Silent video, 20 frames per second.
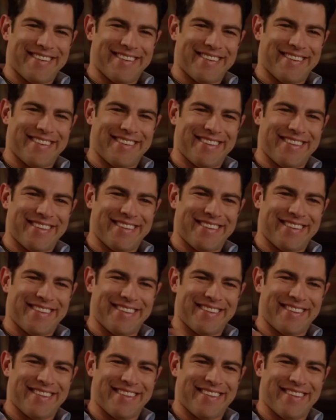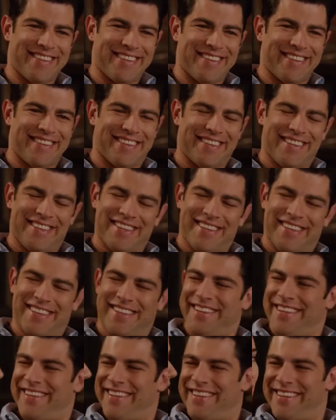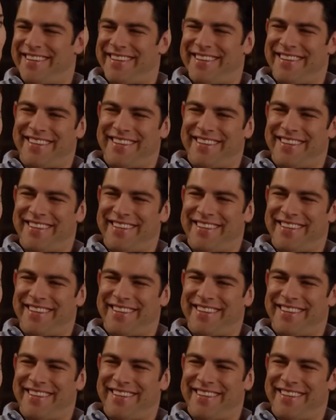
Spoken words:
The person shown says nothing.